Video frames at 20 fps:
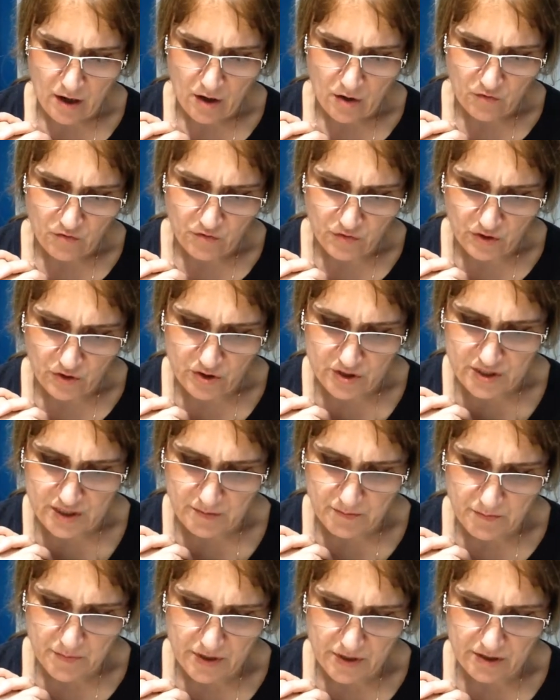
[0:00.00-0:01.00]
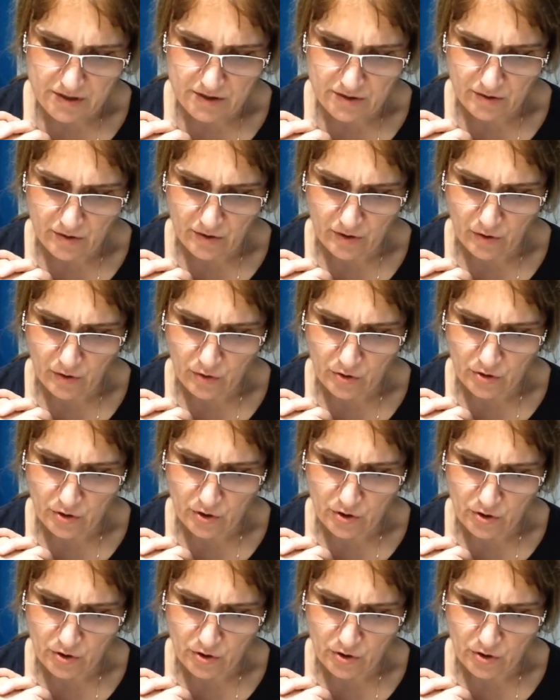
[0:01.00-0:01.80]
first appeared on